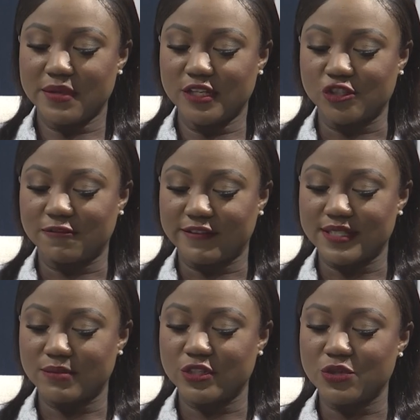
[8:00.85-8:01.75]
from History
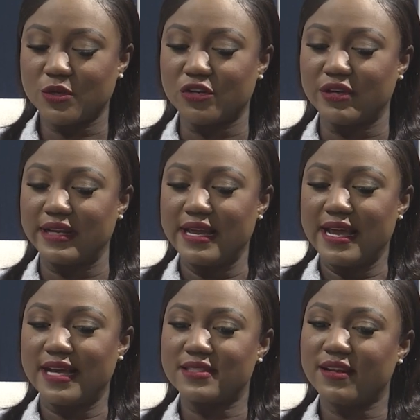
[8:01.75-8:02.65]
Fest, I'm just wondering,
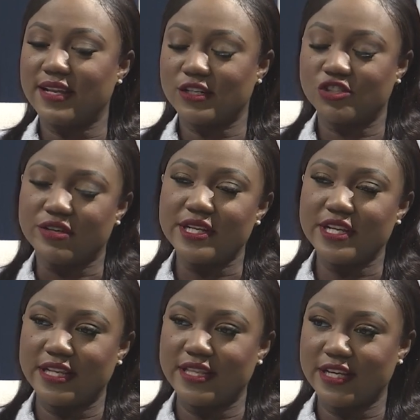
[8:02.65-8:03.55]
as a lecturer
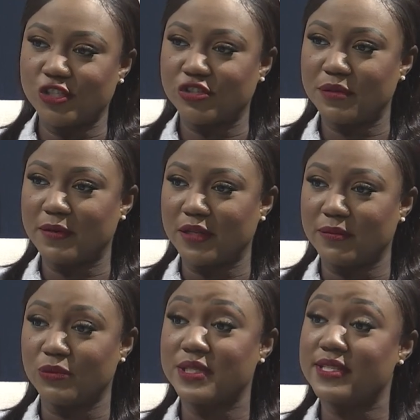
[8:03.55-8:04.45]
in, in, the History
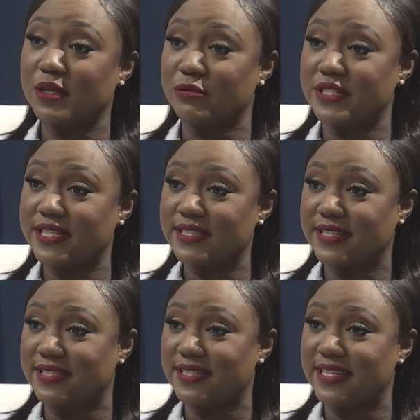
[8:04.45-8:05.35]
Department, we're celebrating
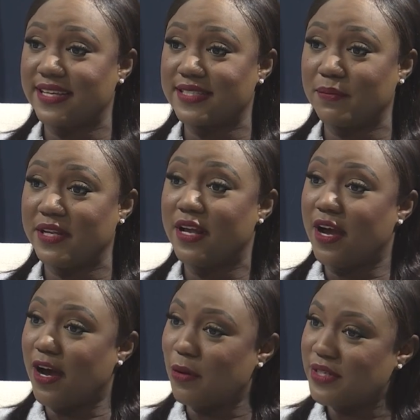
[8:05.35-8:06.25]
60 years. I mean,
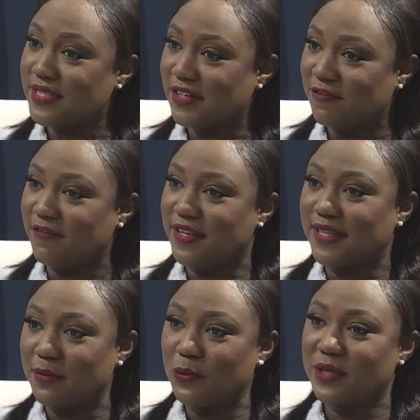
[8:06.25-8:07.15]
how does that
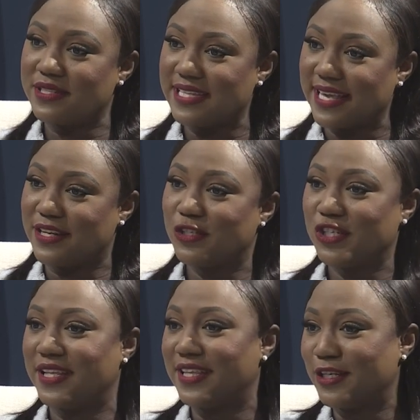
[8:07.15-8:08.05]
feel? I mean, what is the
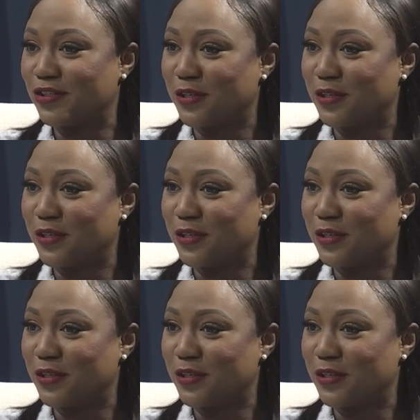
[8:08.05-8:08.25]
energy in the mm.